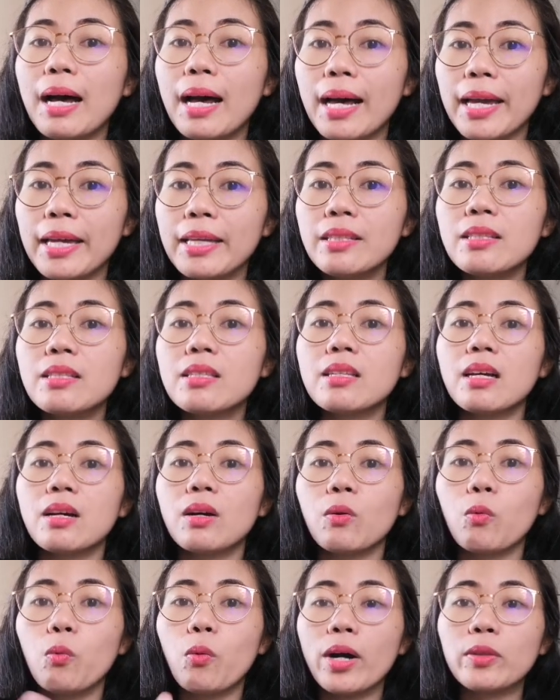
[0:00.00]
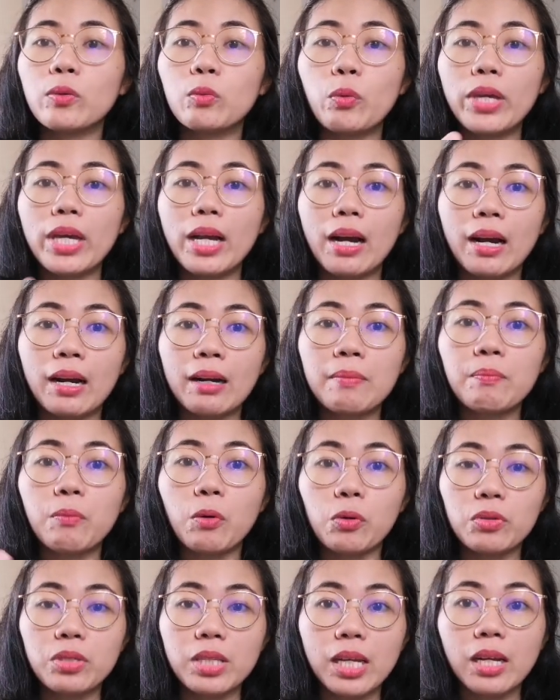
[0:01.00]
mind what we
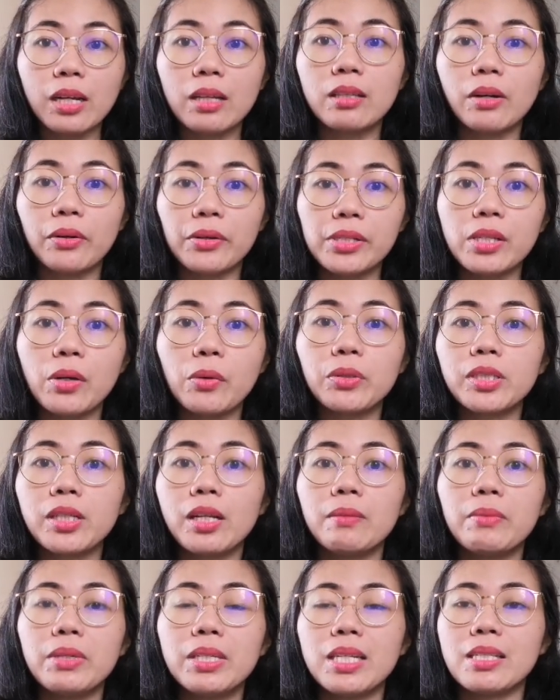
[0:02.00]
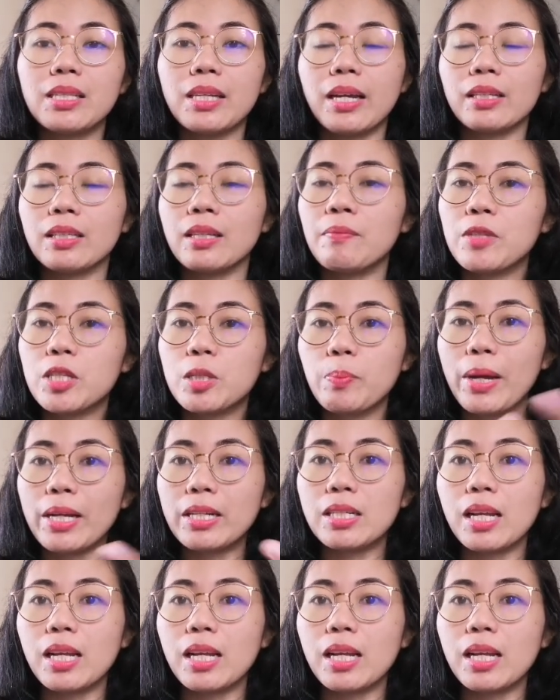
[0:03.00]
are posting in our social media site.